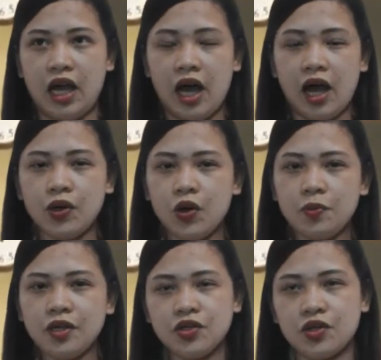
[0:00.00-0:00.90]
An
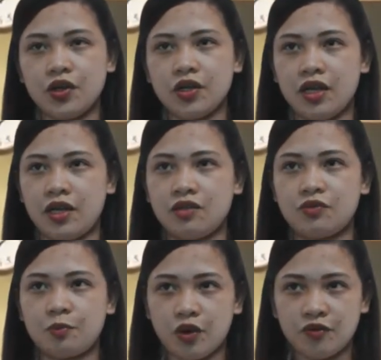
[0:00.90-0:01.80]
open circuit
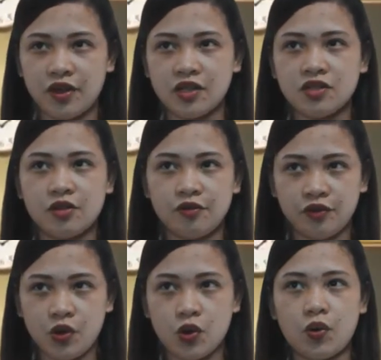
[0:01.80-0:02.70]
prevents the
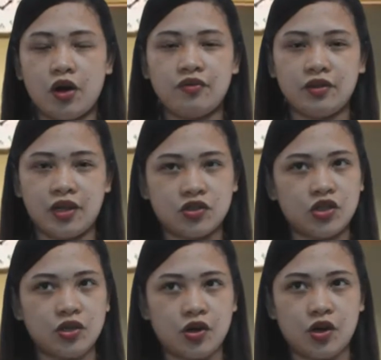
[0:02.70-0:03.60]
flow of
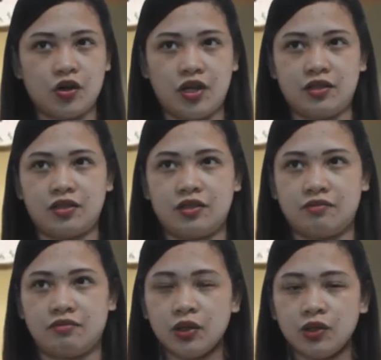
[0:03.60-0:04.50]
electric current.
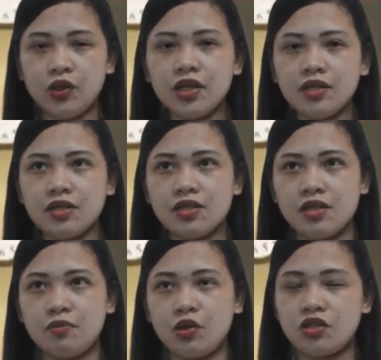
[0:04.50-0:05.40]
Look at the
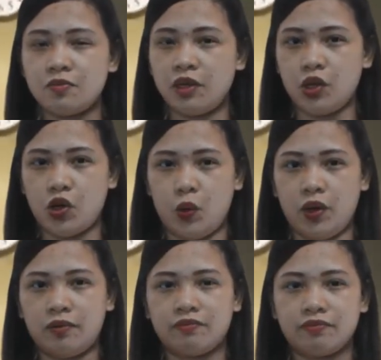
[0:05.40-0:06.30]
symbols below.